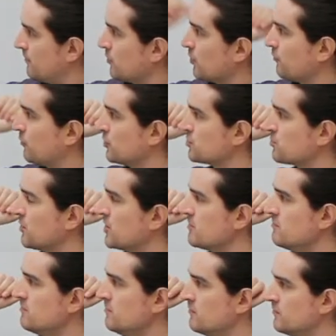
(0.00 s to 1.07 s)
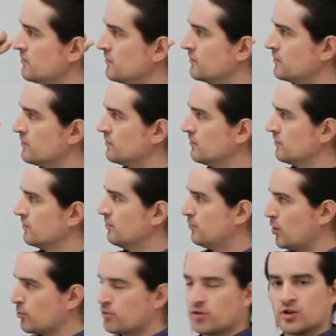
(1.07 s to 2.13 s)
for the first one,
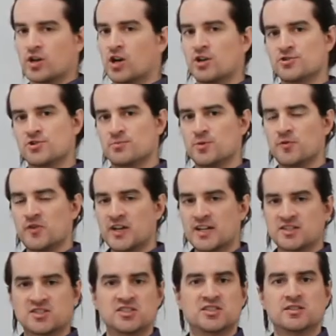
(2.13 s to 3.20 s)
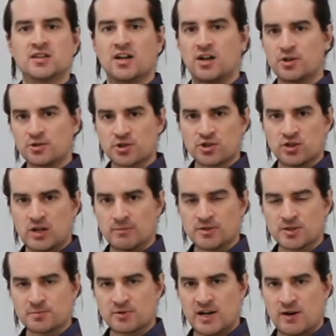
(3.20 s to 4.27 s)
both of the cars are moving at 100
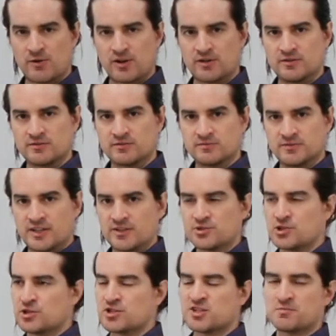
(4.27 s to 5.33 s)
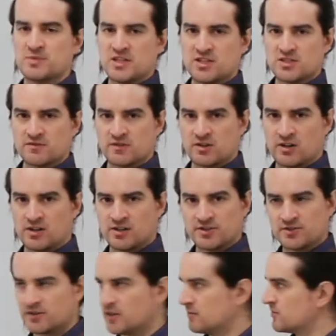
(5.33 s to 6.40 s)
kilometers per hour. Those are the speeds of the
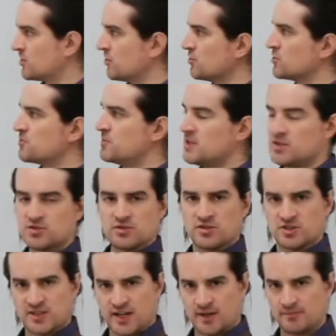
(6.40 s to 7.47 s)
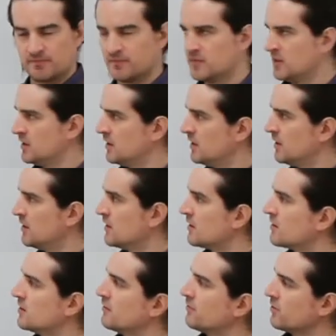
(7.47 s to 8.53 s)
cars, right? So the speeds are the same.
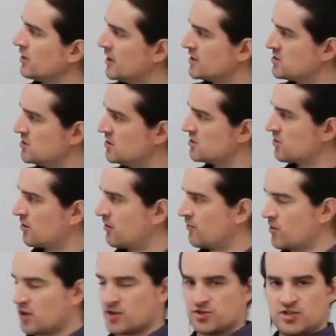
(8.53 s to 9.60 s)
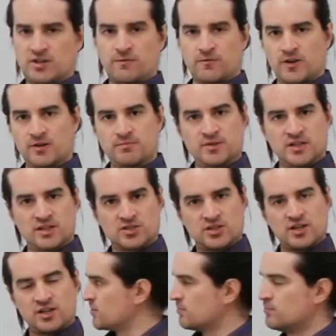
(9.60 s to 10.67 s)
The velocities, however, are different because
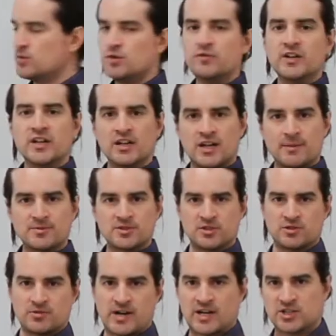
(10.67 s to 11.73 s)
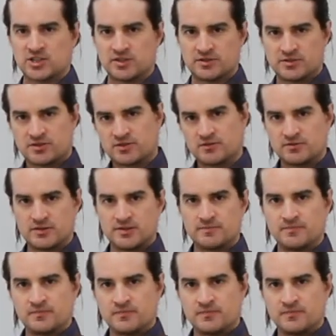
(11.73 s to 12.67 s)
they're moving in opposite directions, right?